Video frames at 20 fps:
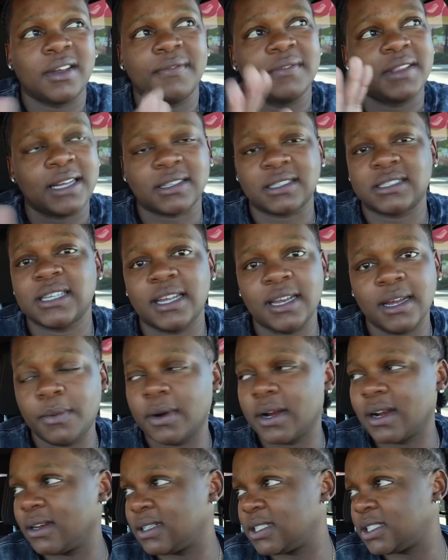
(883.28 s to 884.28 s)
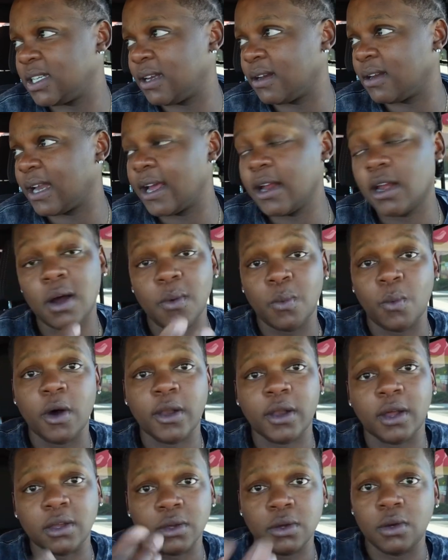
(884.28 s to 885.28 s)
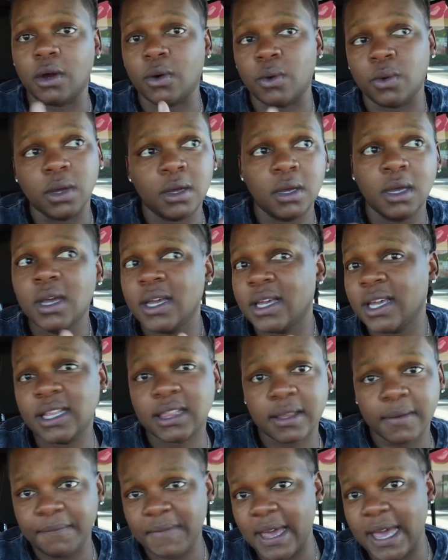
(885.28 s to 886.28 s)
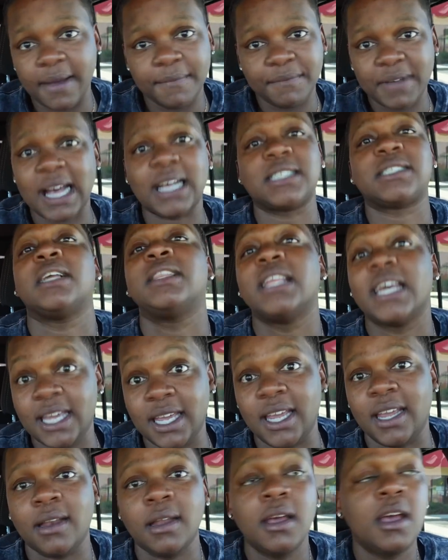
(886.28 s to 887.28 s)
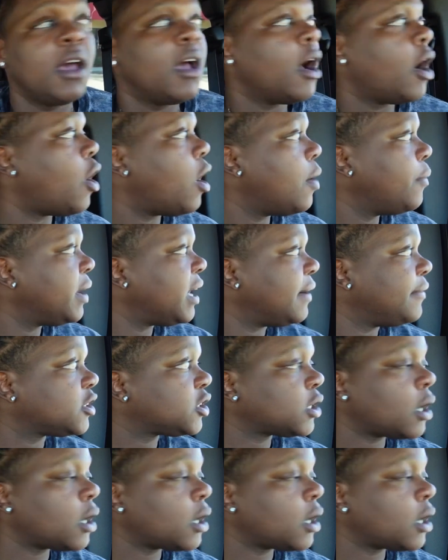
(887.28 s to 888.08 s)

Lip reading: even like to say that word on the channel. They don't want to, you know, get the Vaseline or whatever.